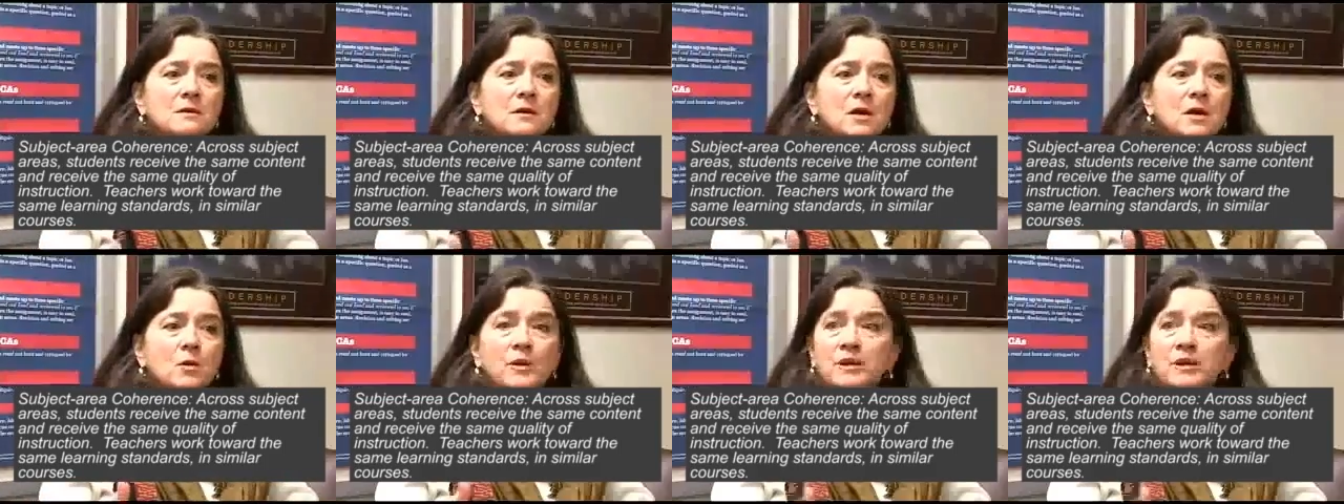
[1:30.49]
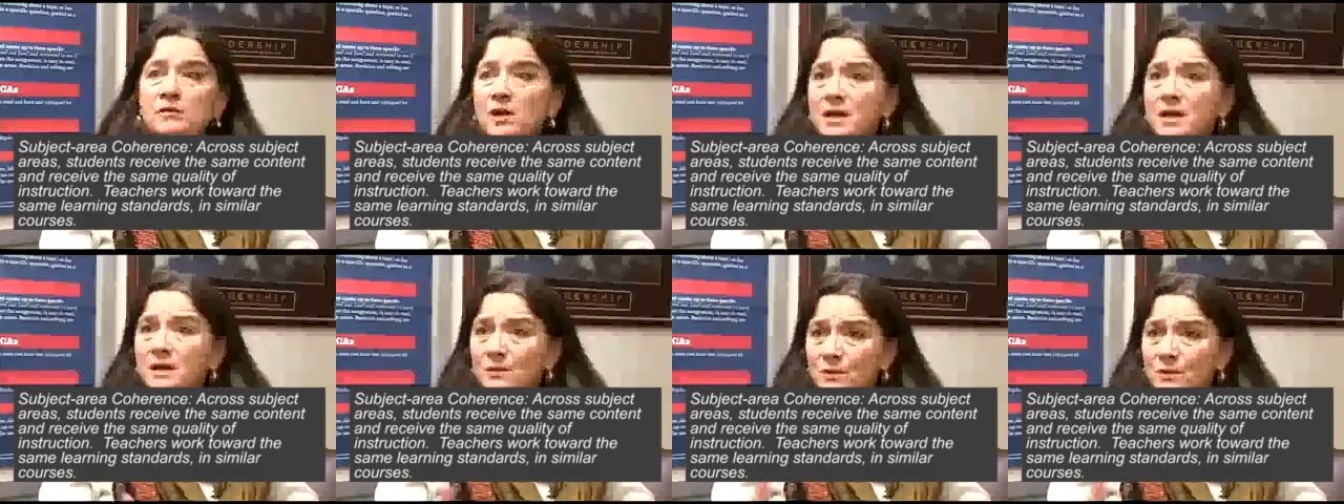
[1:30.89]
are we
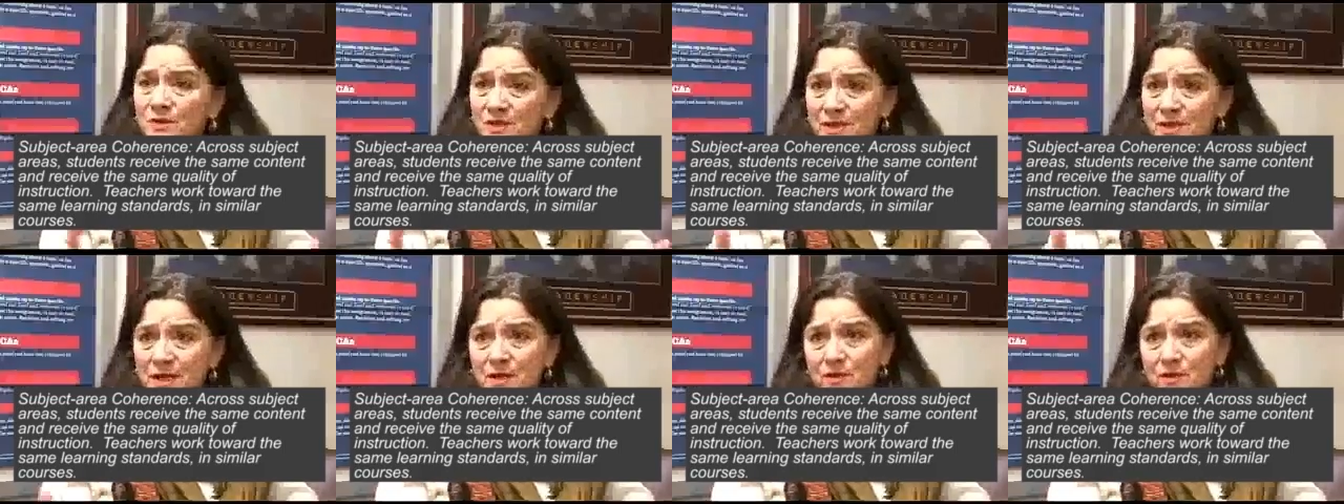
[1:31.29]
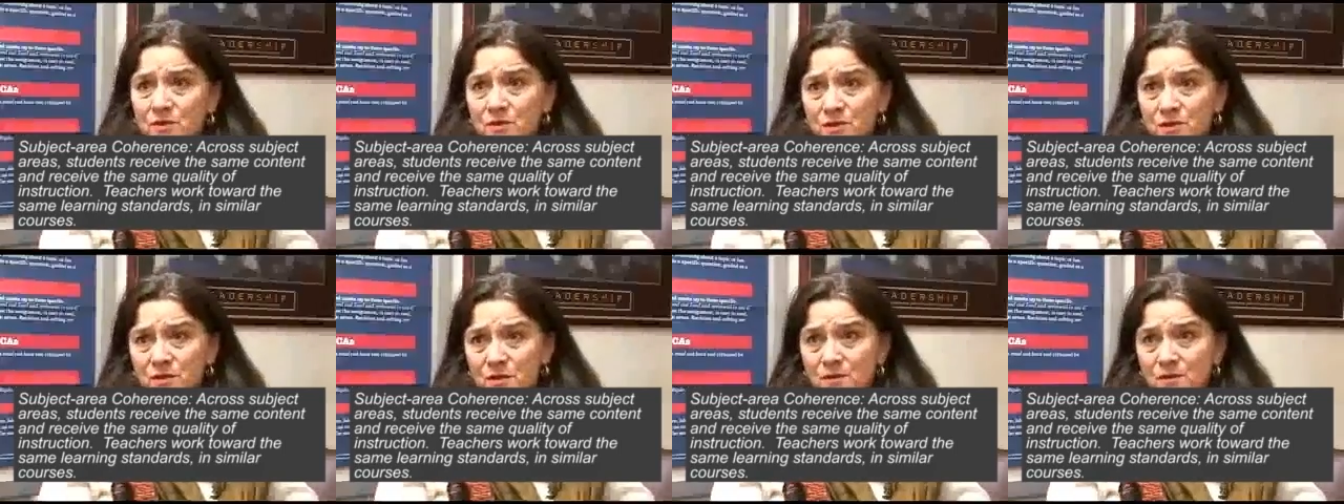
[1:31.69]
aligning with
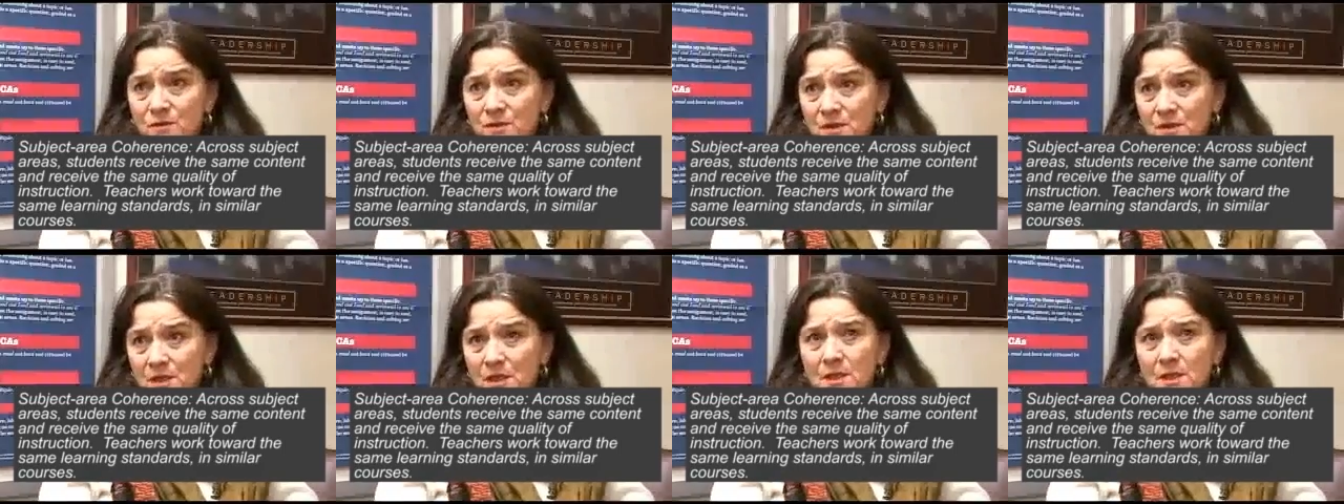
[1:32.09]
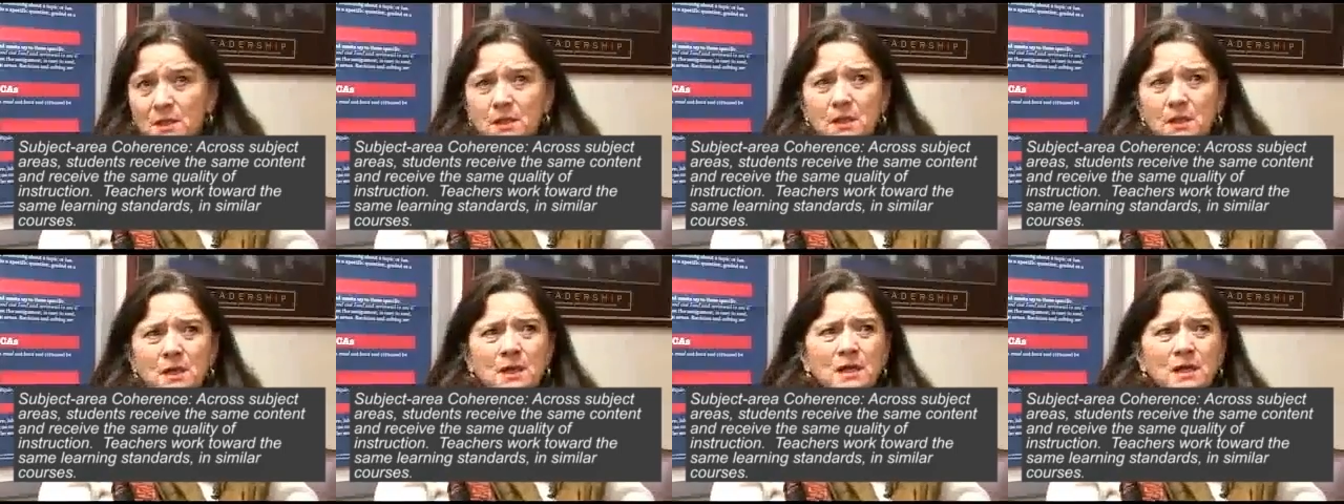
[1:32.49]
standards that students need,
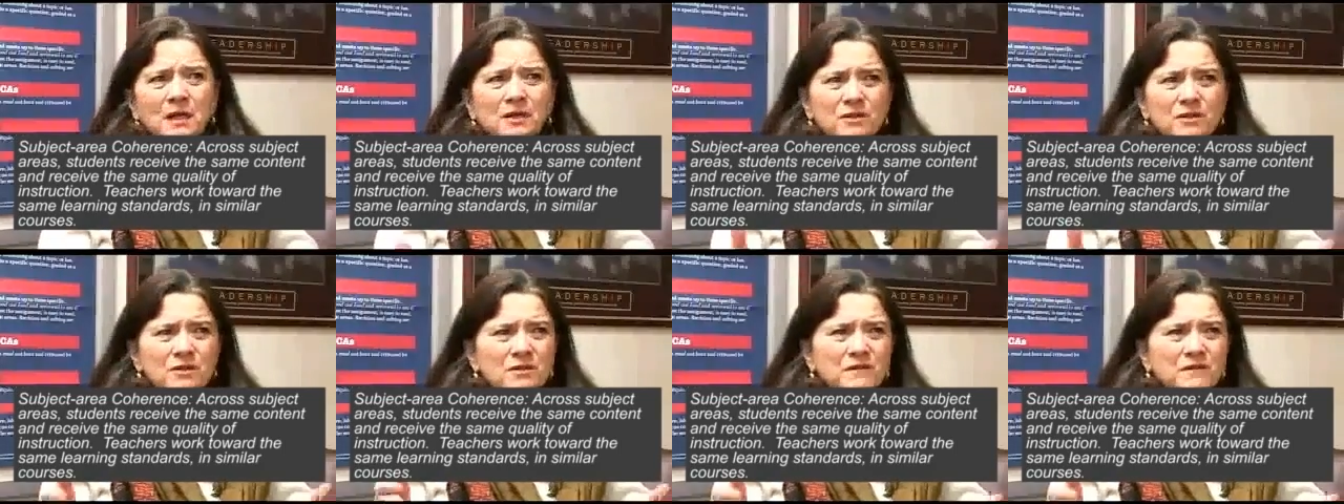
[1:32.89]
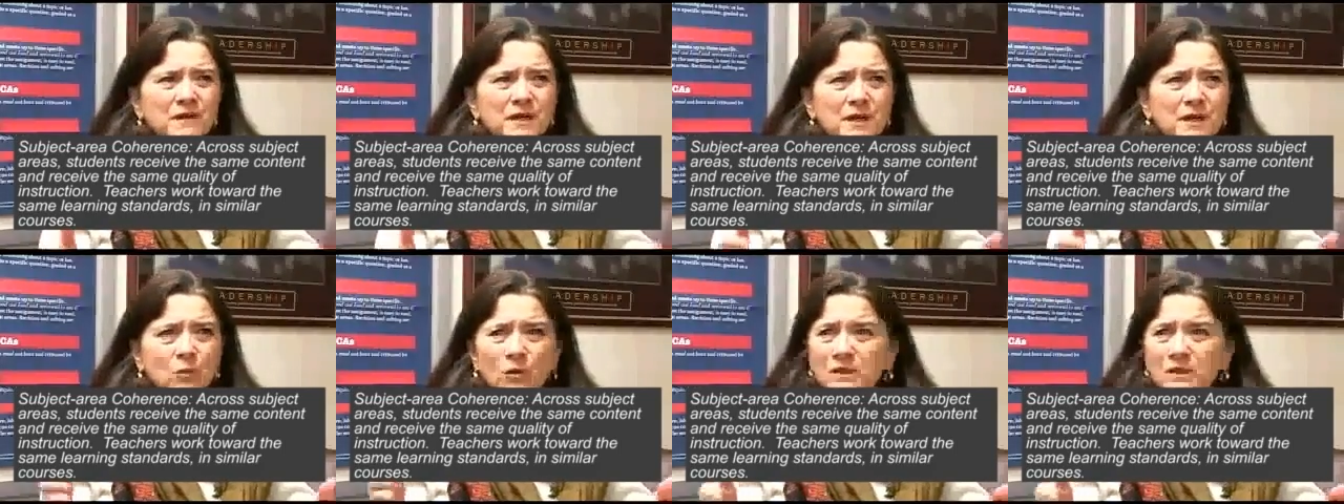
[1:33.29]
and to just
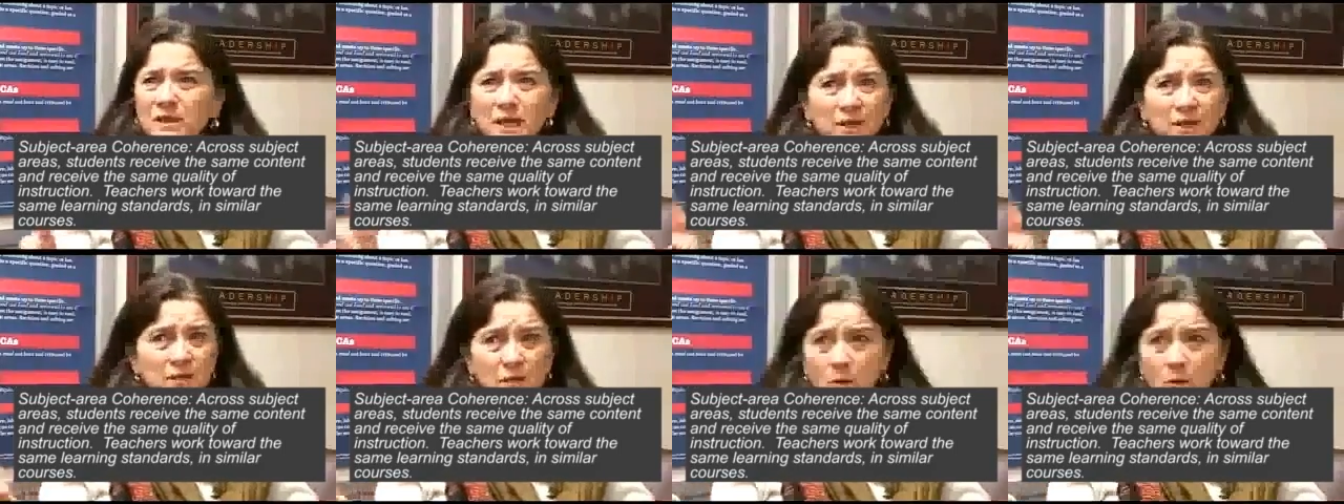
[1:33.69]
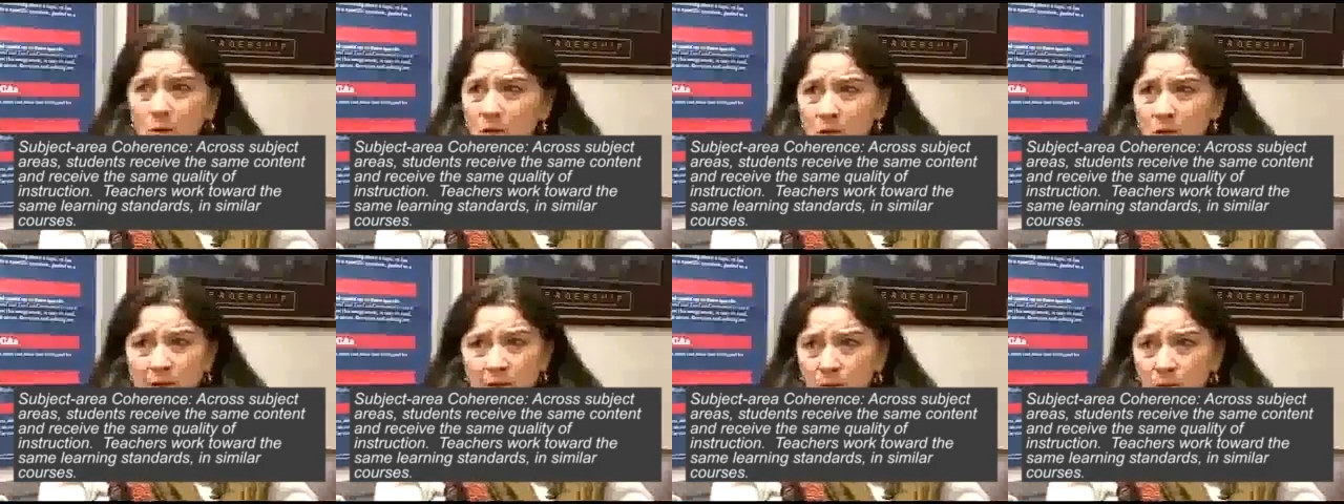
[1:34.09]
find out what the heck's
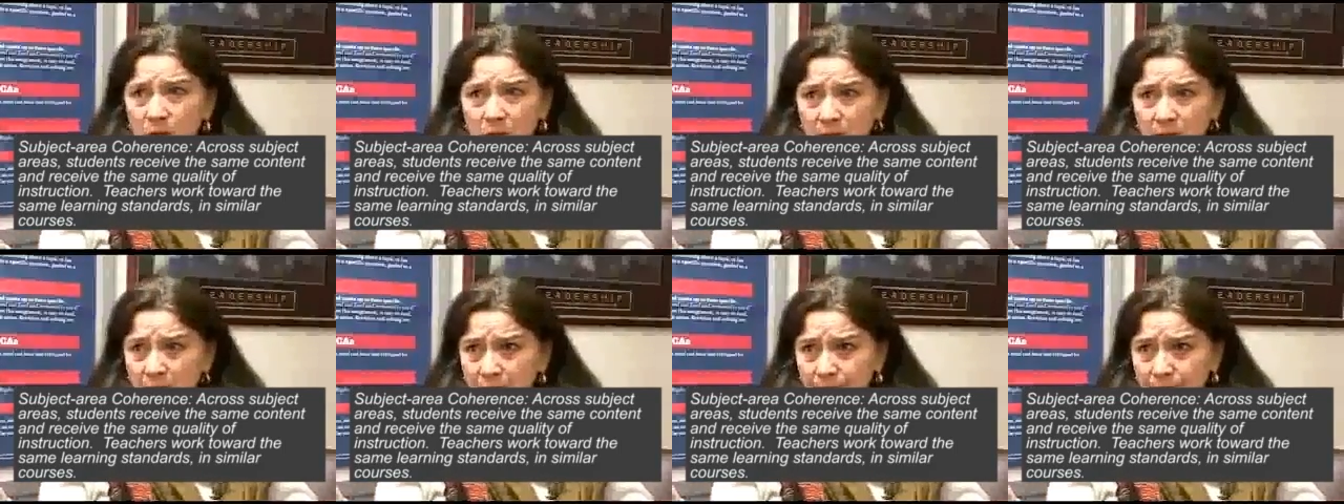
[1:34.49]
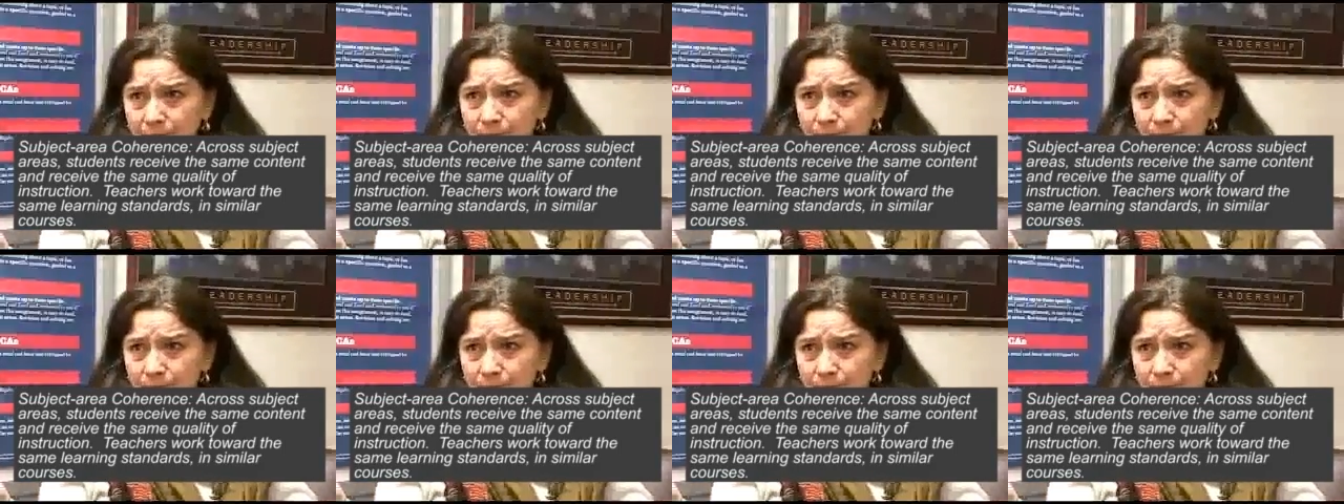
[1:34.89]
going on in a building.